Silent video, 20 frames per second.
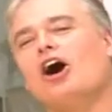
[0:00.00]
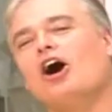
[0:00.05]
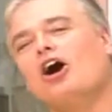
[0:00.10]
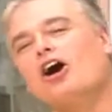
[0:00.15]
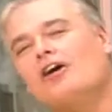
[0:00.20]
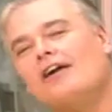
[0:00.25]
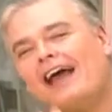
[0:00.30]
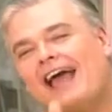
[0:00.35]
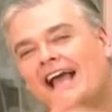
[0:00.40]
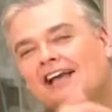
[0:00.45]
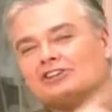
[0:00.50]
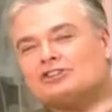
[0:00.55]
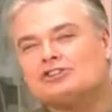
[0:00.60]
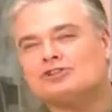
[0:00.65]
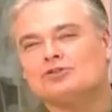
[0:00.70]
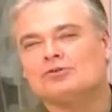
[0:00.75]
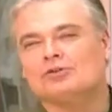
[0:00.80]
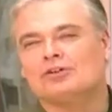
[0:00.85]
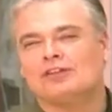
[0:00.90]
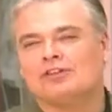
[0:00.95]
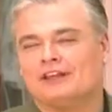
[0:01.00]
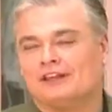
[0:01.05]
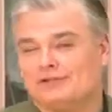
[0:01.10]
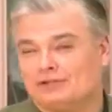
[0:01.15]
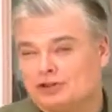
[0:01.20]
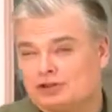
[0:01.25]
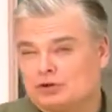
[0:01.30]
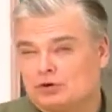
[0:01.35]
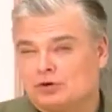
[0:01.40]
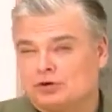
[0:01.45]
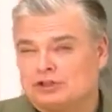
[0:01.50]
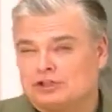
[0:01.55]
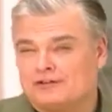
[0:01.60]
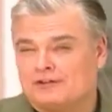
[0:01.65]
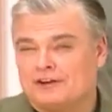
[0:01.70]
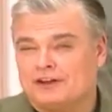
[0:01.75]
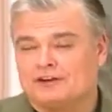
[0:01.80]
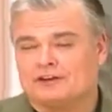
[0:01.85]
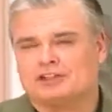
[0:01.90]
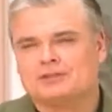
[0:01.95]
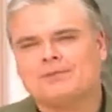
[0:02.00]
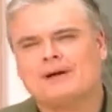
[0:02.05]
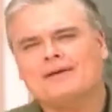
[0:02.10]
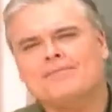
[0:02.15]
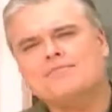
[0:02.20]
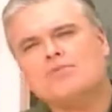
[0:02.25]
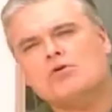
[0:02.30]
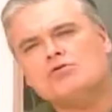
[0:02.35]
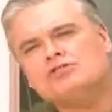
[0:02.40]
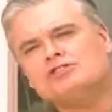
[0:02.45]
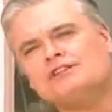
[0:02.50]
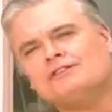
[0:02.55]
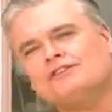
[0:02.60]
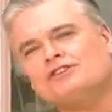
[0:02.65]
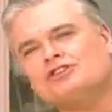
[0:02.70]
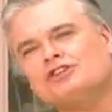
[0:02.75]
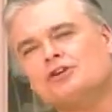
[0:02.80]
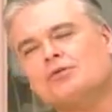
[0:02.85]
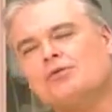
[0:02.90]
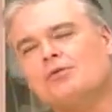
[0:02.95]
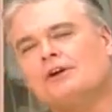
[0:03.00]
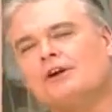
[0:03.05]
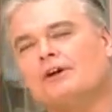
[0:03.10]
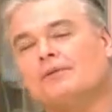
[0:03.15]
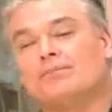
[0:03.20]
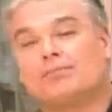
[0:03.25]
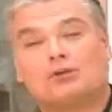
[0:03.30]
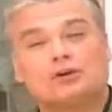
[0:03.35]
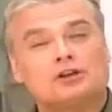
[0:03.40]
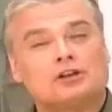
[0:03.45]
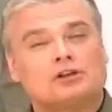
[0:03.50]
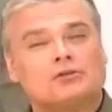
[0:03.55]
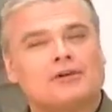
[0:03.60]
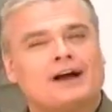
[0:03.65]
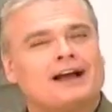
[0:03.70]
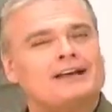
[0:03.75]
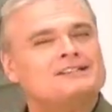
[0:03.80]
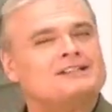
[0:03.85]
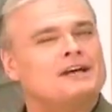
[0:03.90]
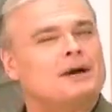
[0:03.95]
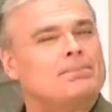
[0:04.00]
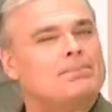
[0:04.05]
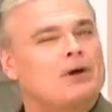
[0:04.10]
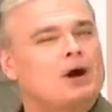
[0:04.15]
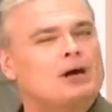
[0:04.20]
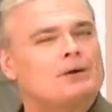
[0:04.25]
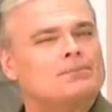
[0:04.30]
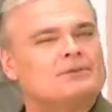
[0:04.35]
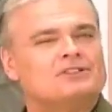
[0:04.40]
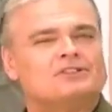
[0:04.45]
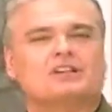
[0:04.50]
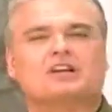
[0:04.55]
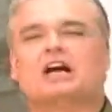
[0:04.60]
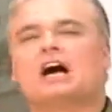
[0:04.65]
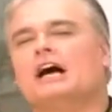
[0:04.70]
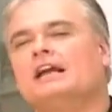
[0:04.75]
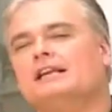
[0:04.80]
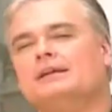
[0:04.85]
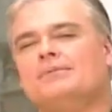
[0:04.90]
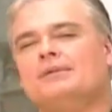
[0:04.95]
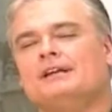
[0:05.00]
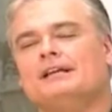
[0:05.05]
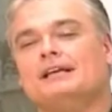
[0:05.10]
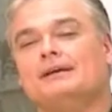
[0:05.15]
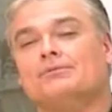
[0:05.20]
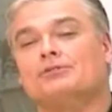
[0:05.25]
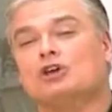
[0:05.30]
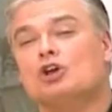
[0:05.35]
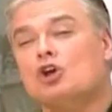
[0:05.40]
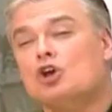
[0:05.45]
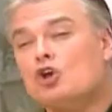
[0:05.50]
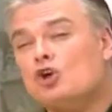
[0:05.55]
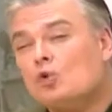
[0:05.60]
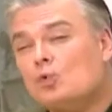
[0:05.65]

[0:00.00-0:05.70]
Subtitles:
Our ex-jewel thief, George Feeder, spent most of his career burglarizing apartments and condominiums.